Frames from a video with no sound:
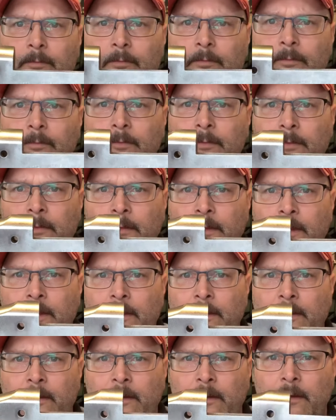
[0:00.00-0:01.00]

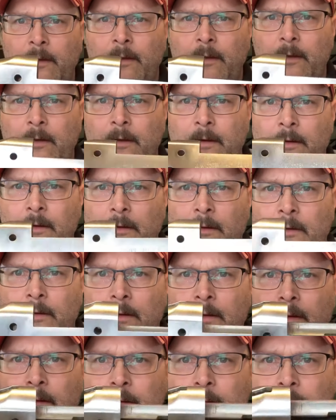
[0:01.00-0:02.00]

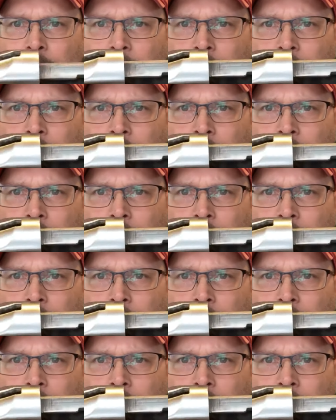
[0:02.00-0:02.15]
(silence)